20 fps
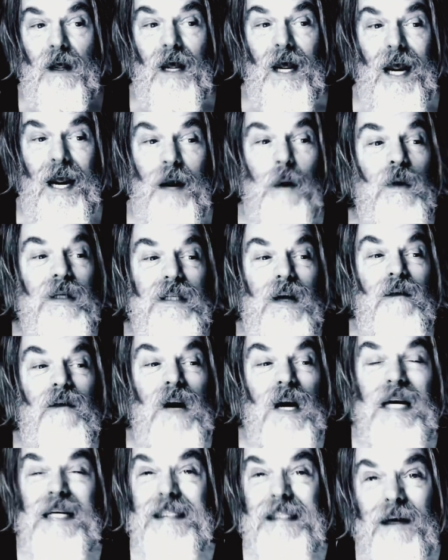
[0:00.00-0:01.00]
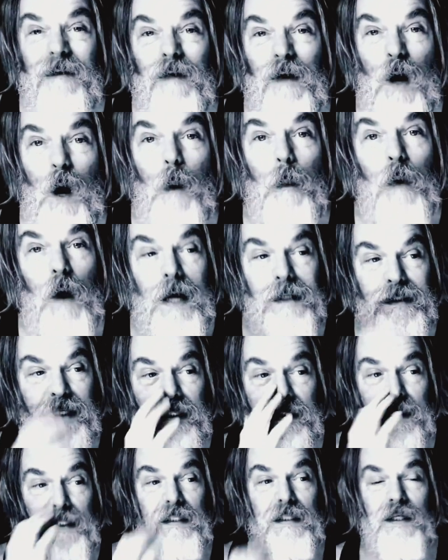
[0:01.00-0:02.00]
It was a very difficult
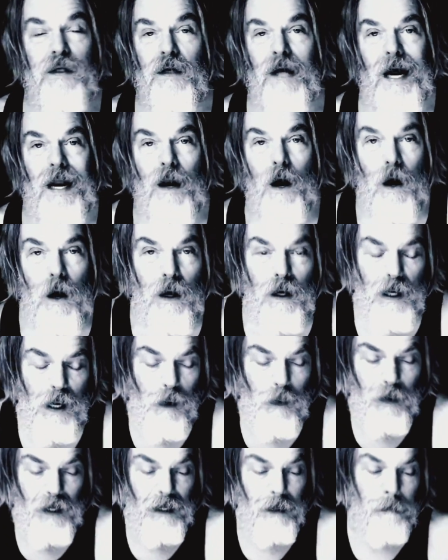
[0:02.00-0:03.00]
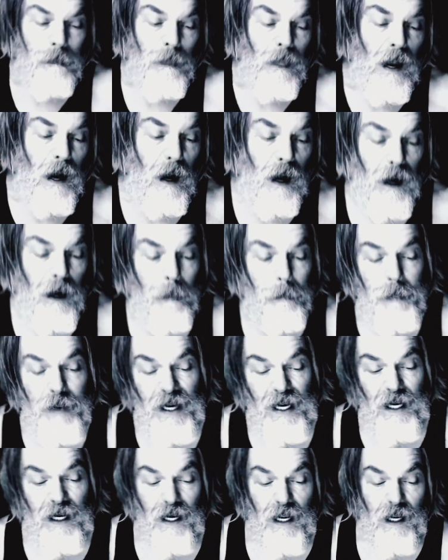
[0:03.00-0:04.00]
process. It's still kind of ongoing.
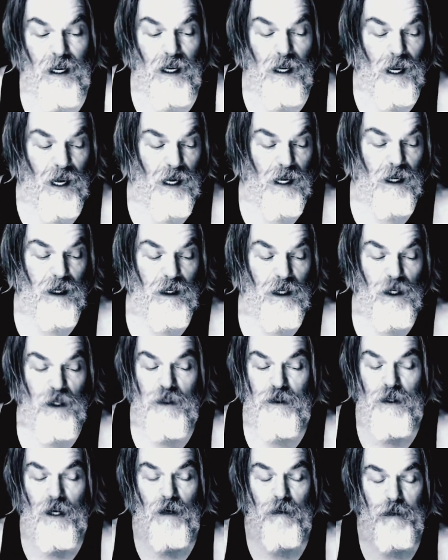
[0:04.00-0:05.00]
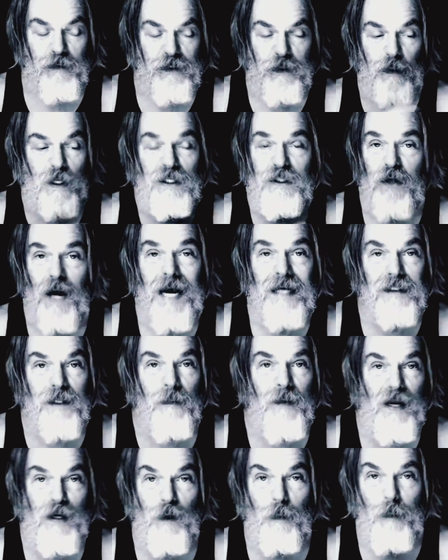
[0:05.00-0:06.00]
But to attract a
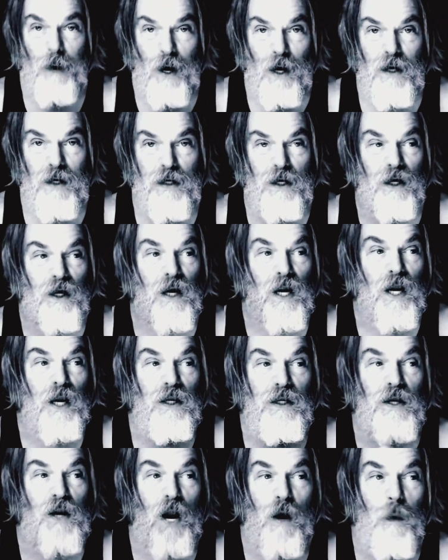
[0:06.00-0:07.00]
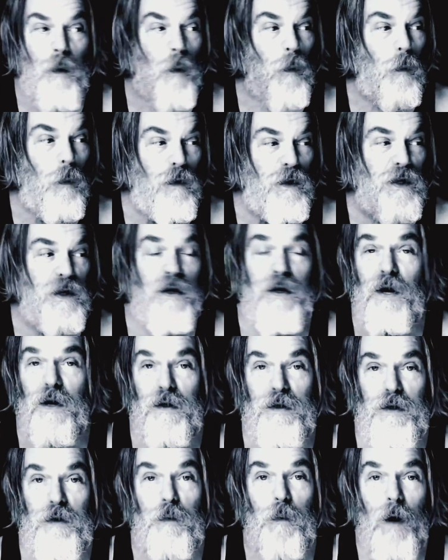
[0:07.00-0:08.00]
better partner, you
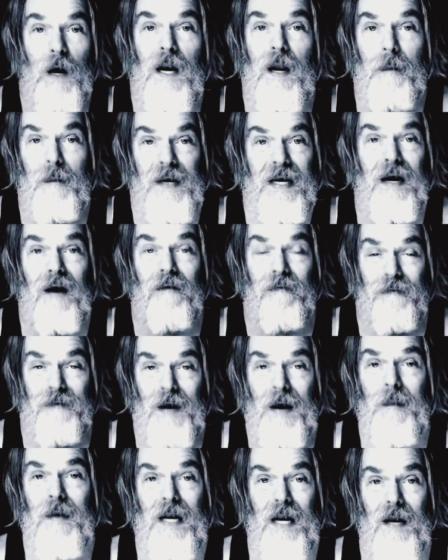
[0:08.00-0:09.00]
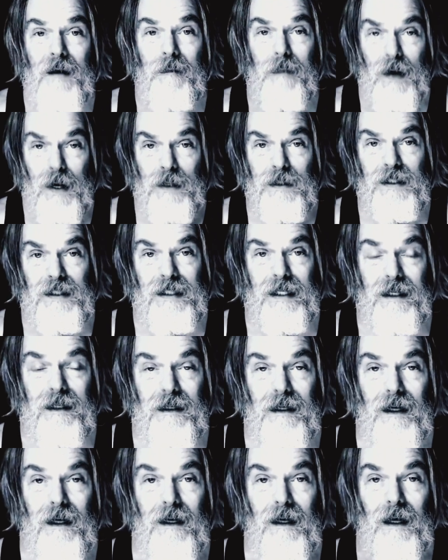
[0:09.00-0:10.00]
want to be a feminine person.
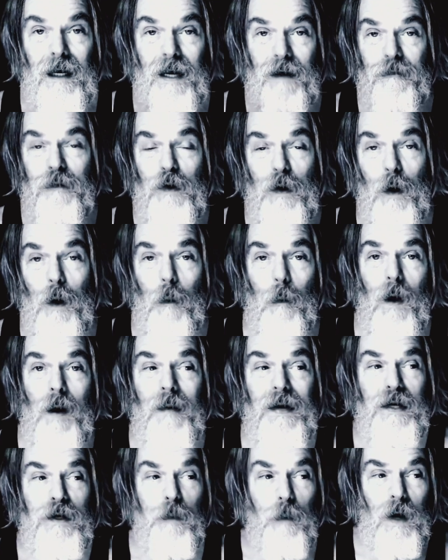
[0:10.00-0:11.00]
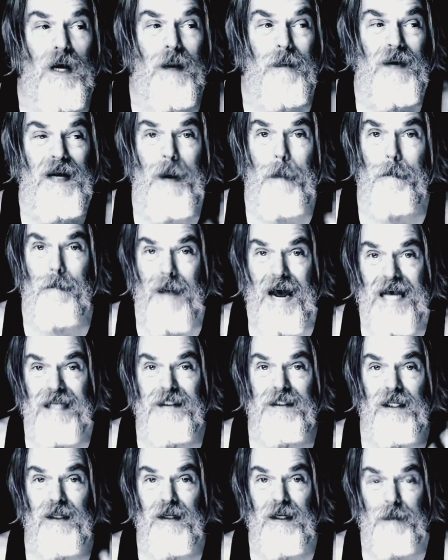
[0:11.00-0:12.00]
If you're a woman, you want to be a
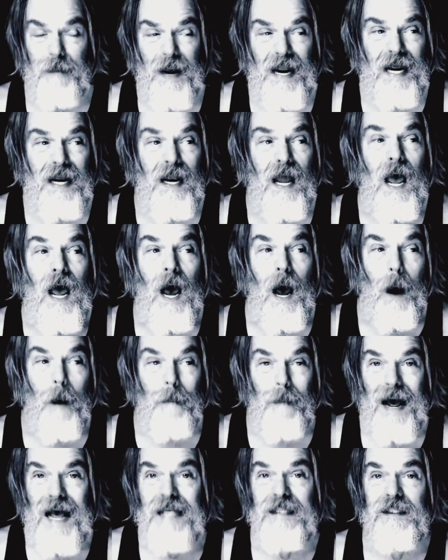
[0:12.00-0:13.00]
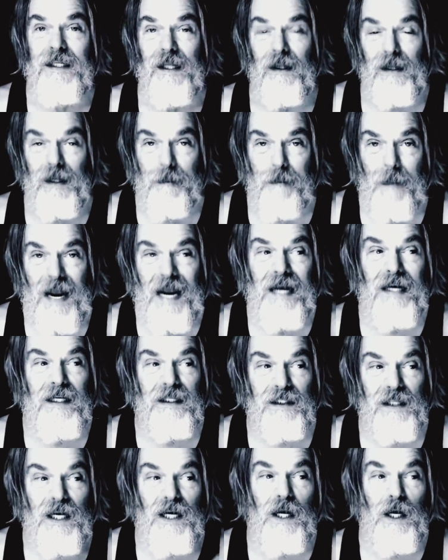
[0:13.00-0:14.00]
masculine man. A masculine man is
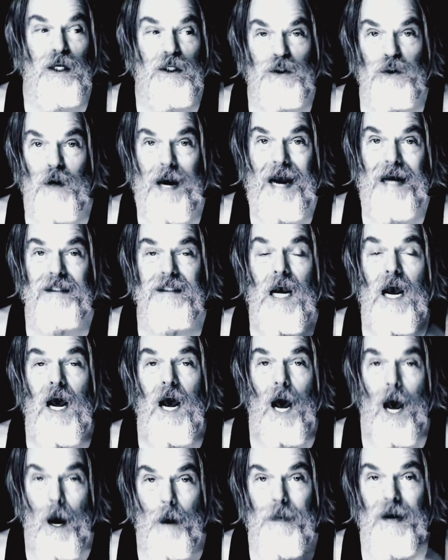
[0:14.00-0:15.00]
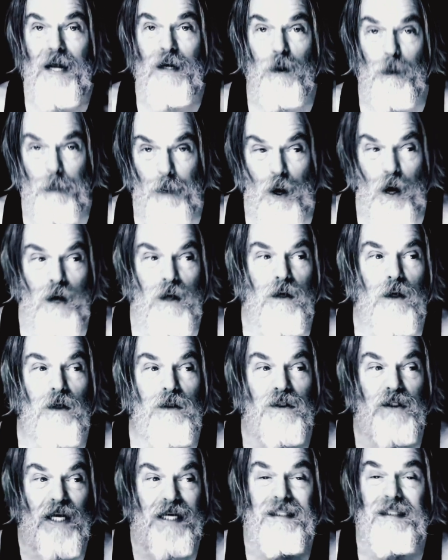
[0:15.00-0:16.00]
going to attract a better partner,
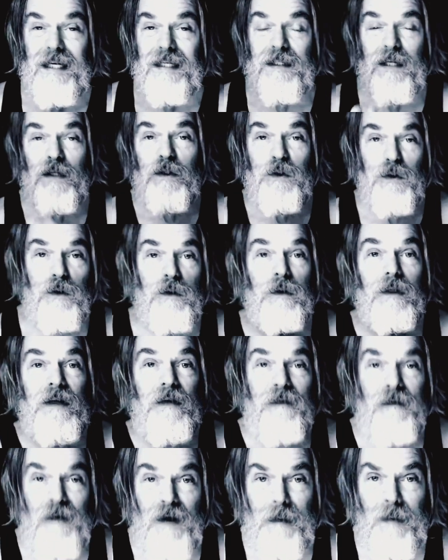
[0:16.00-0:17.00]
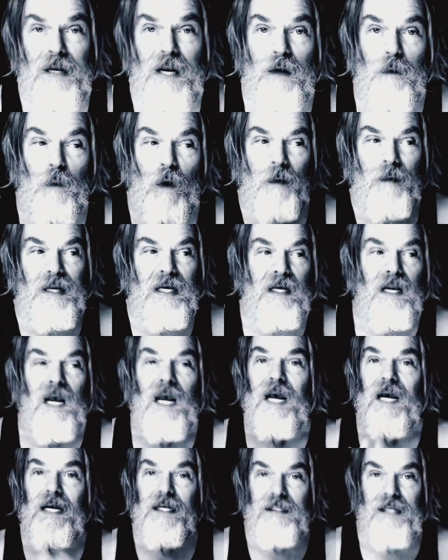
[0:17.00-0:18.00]
just as a truly feminine woman
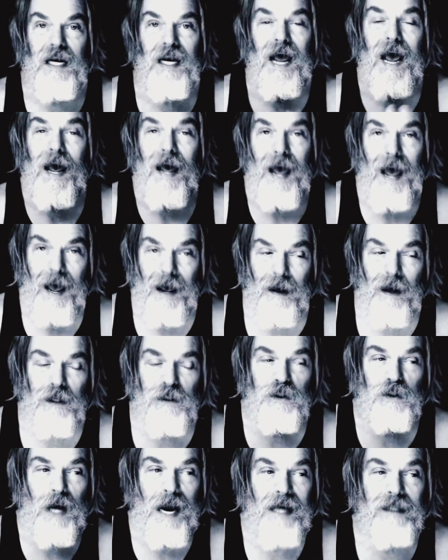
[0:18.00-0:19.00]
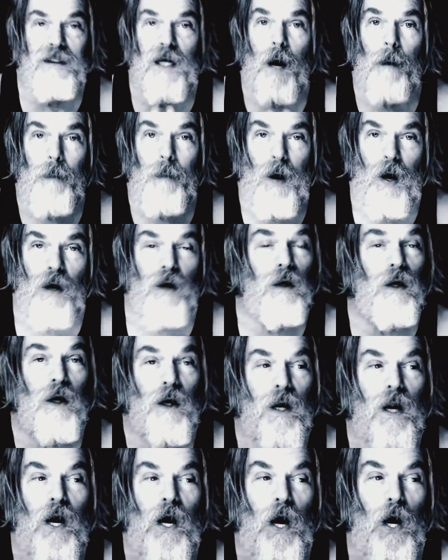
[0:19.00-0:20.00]
is going to attract a partner
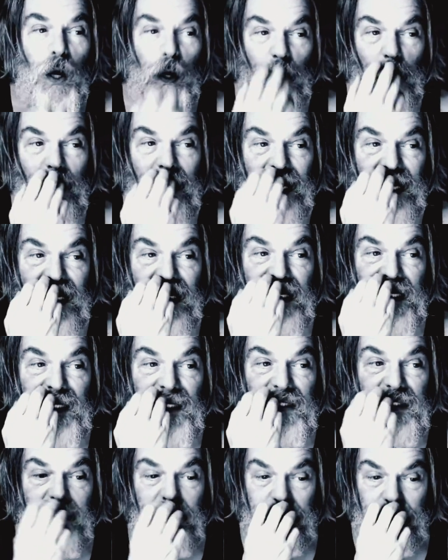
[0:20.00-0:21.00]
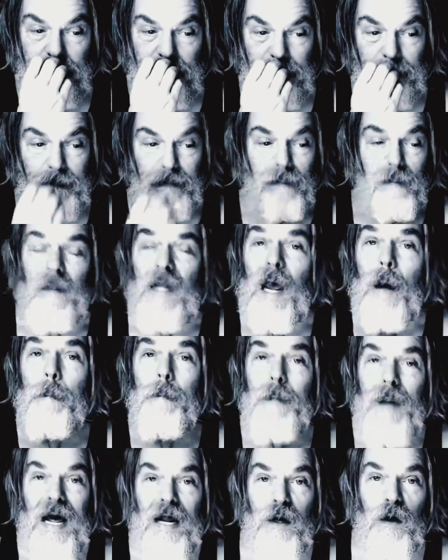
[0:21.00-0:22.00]
who is
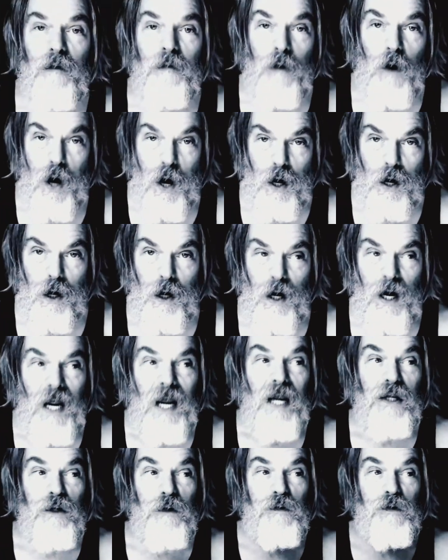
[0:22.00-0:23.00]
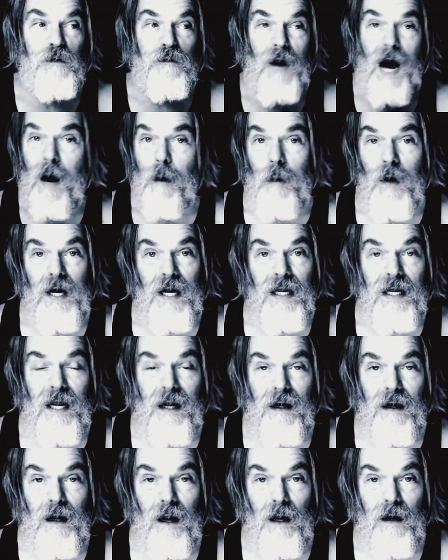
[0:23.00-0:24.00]
better for her. You do not want to
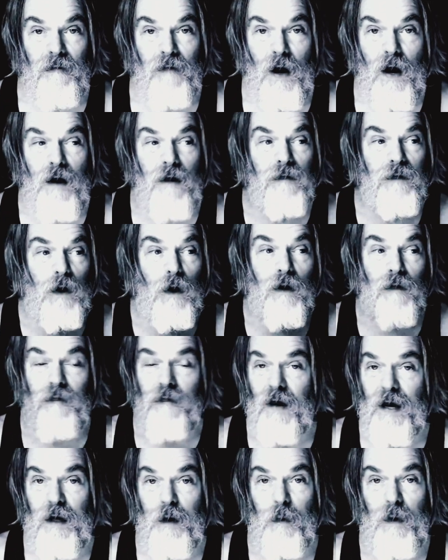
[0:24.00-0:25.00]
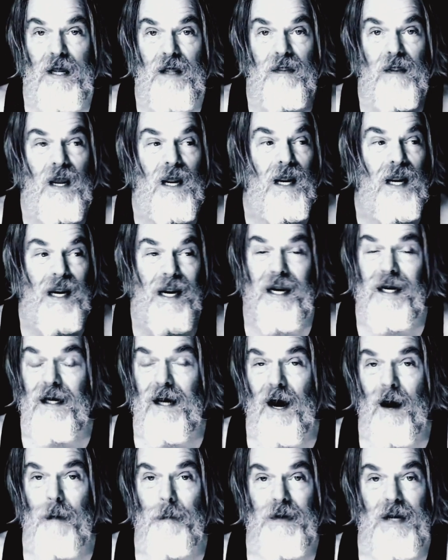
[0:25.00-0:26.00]
get involved or fuck with
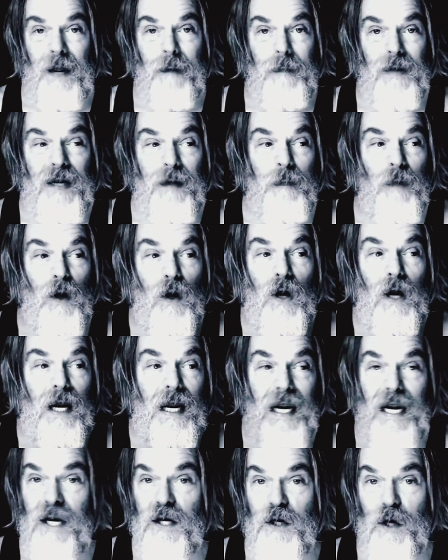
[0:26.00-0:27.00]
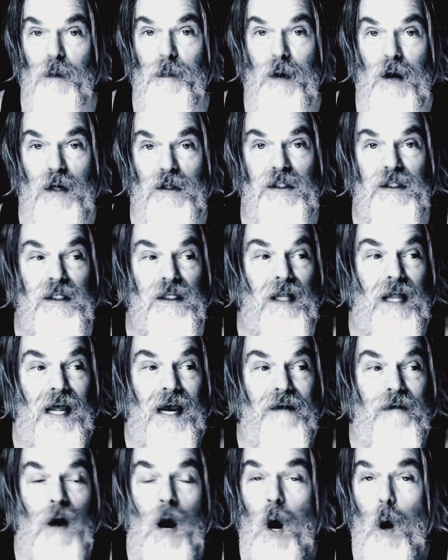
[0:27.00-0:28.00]
incompetent people in your personal
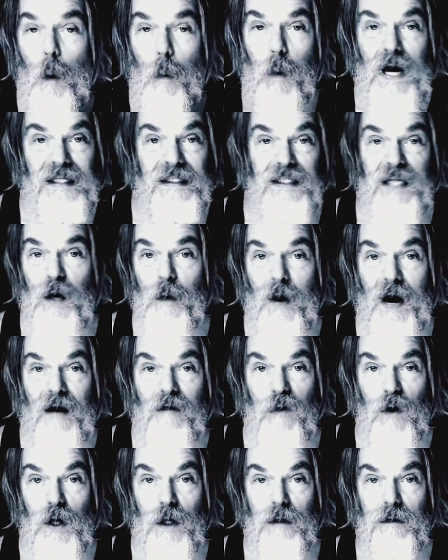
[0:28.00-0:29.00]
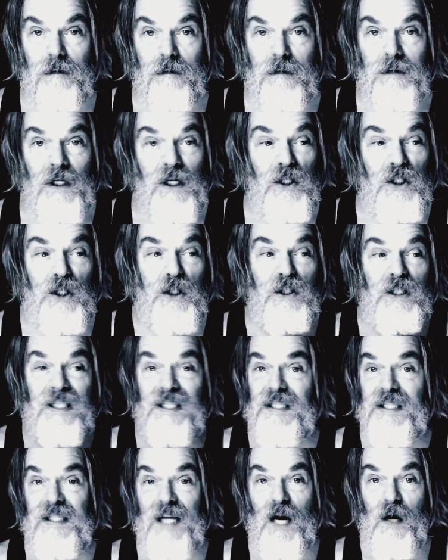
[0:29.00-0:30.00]
life whatsoever. You
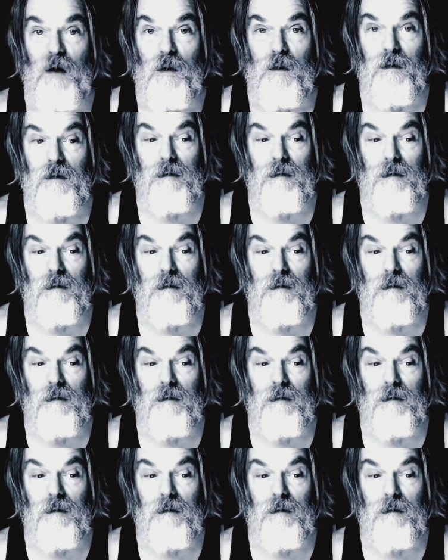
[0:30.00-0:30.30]
just don't.